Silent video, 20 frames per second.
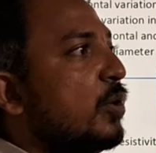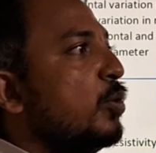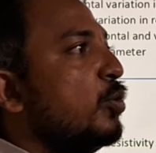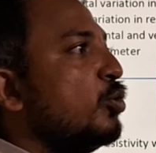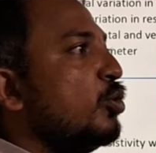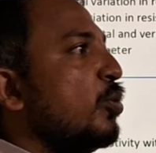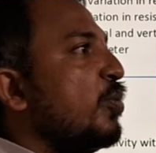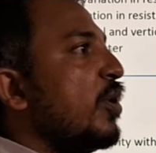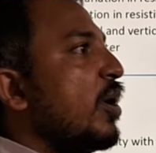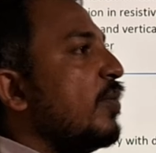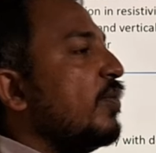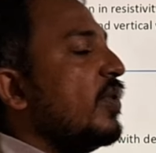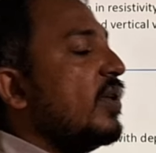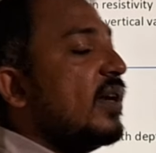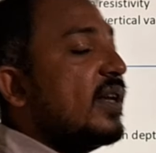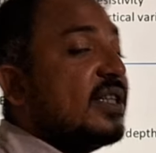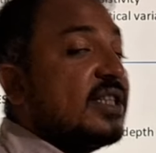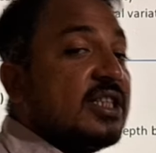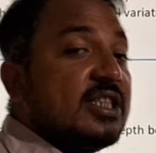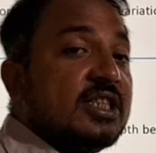So from the
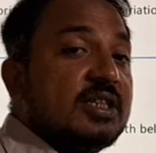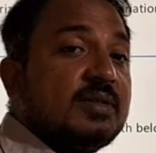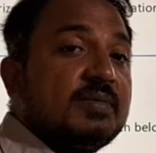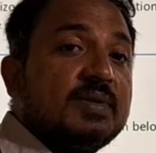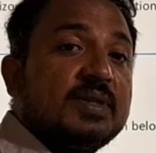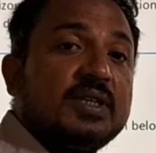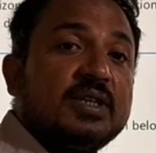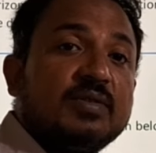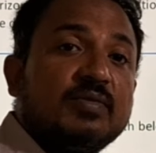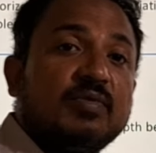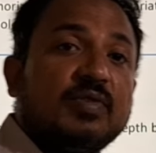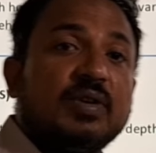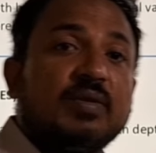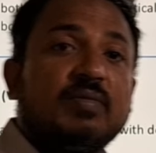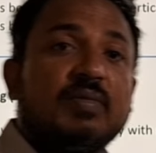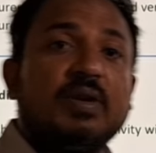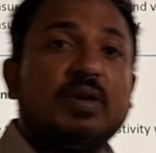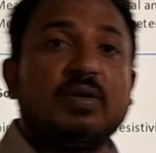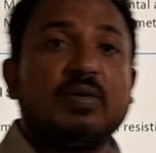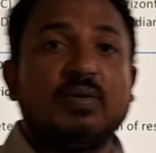resistivity, we
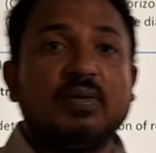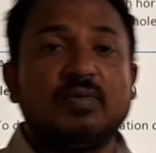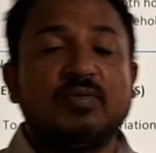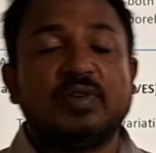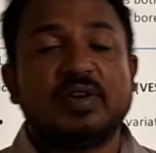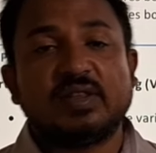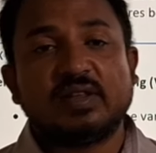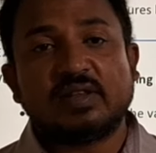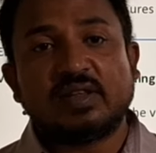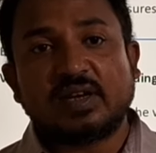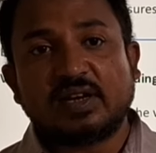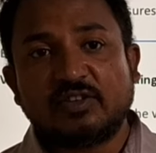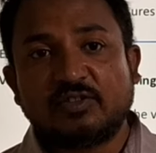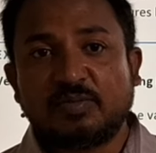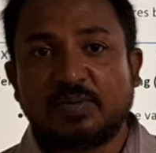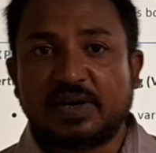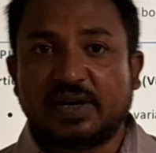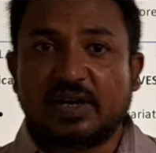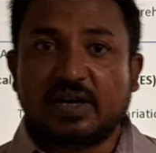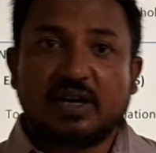will know whether there is
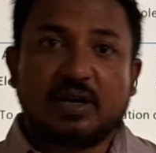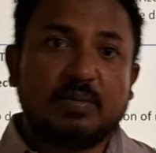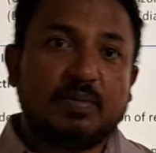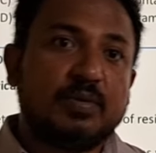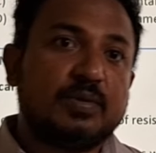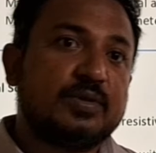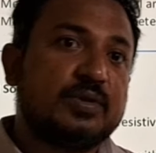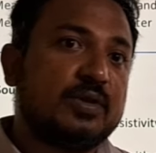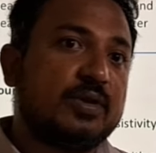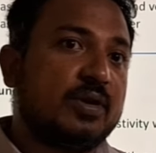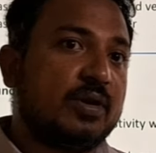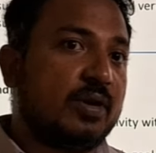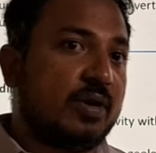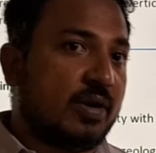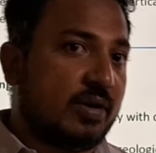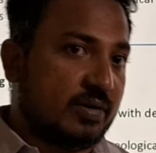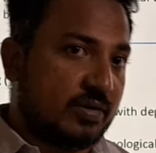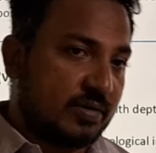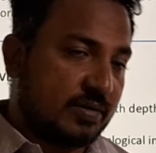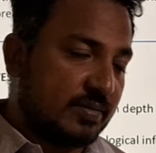metallic deposition or
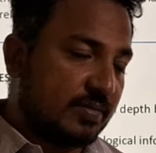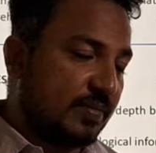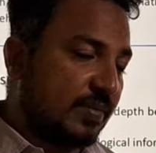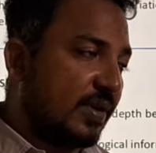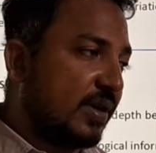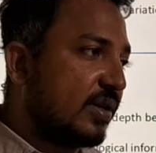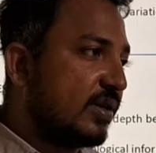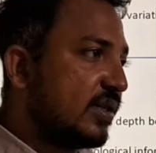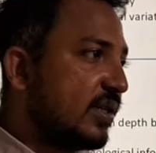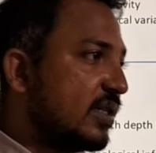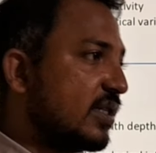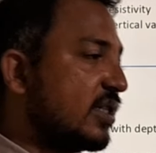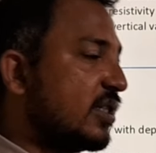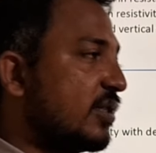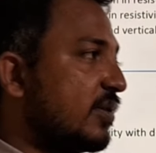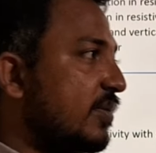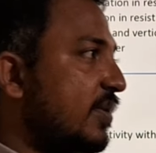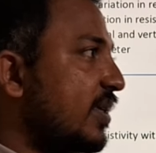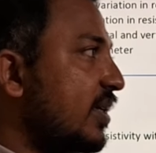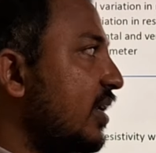not, because
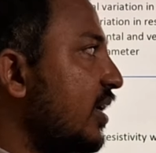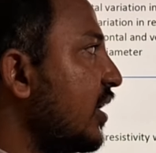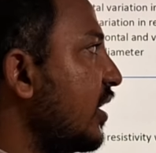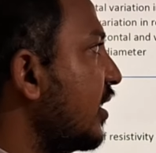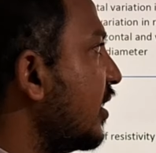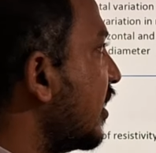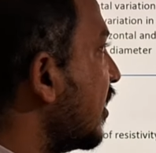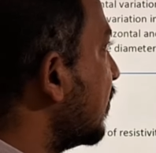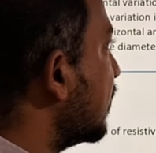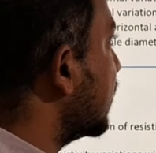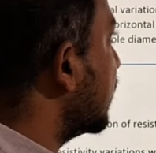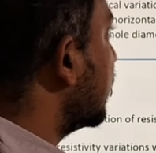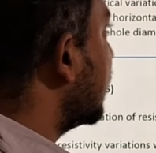resistivity gives